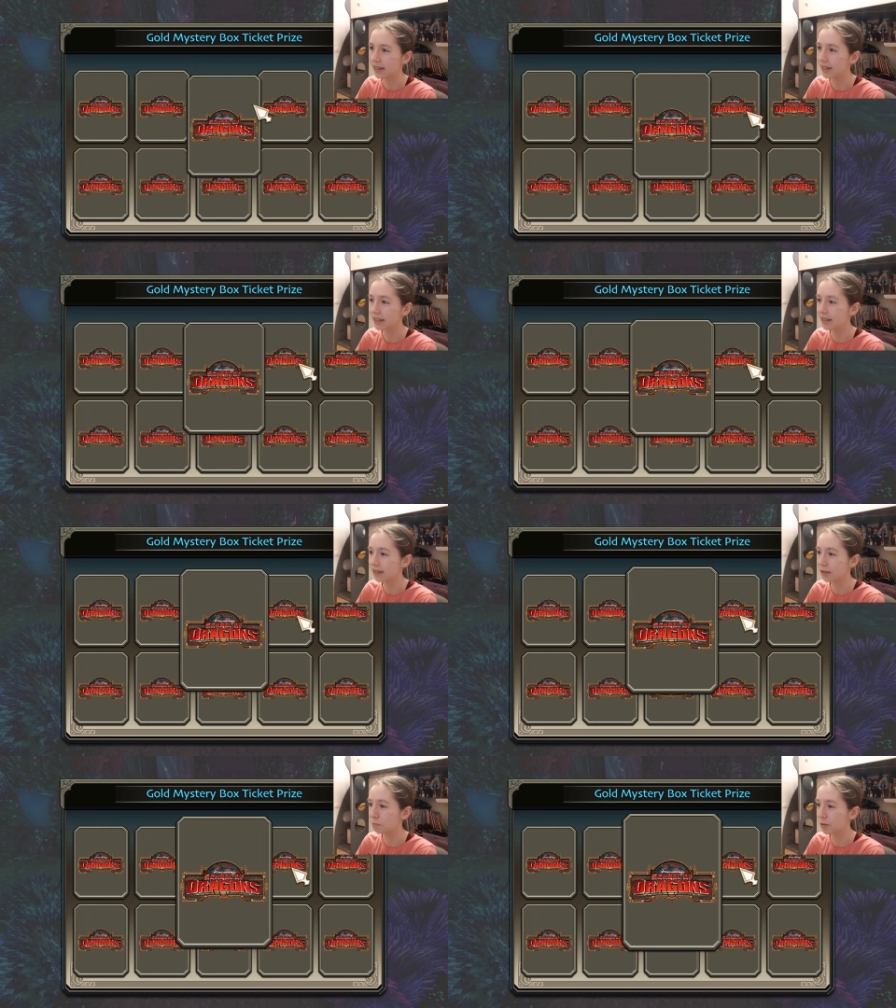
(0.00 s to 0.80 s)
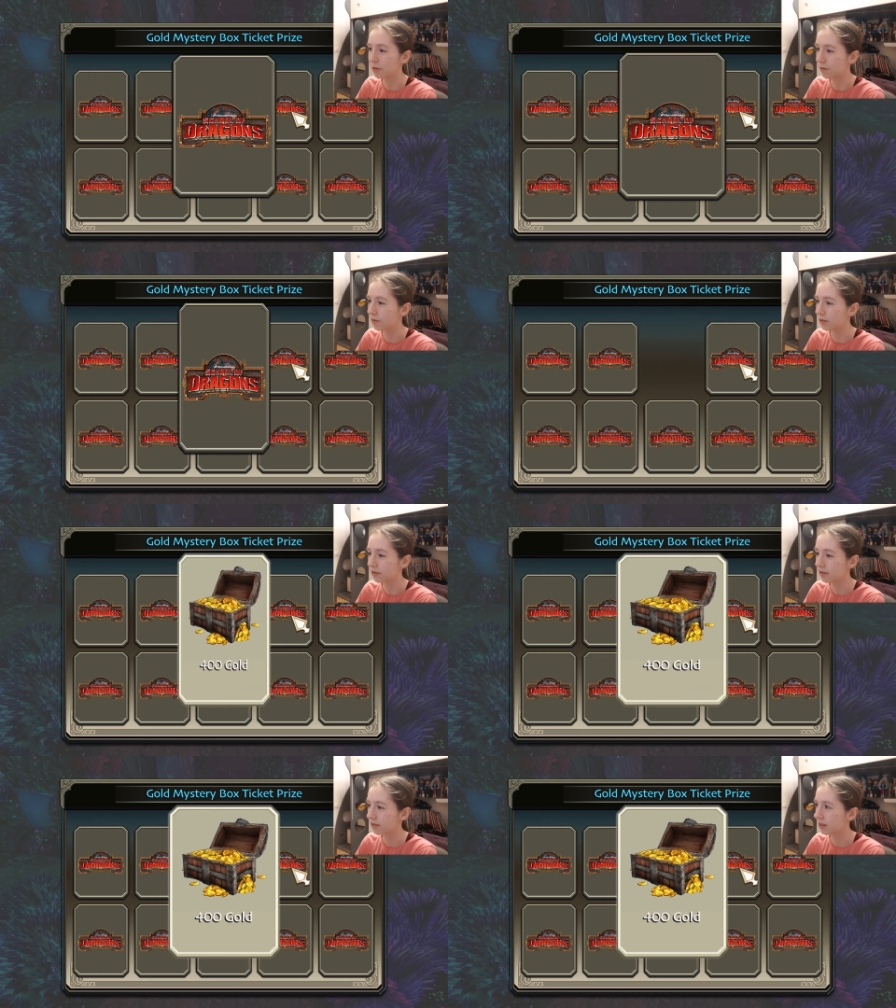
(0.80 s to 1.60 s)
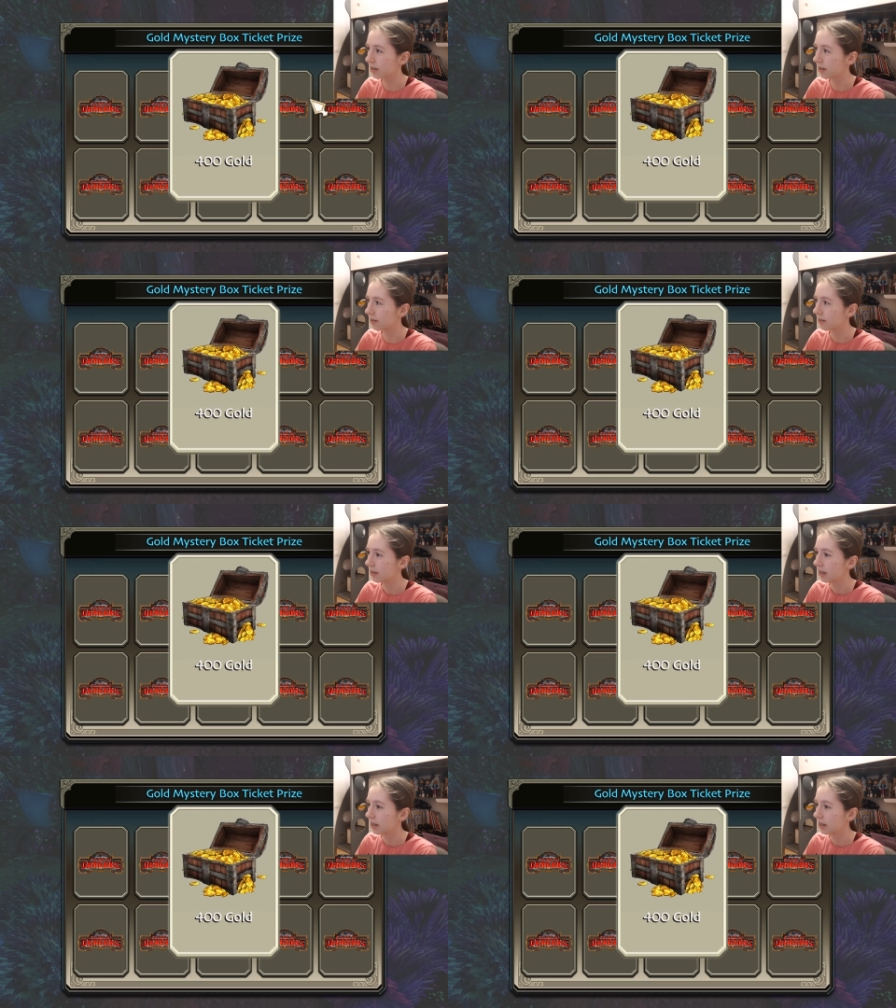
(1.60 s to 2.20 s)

It, this is beautiful. Uh,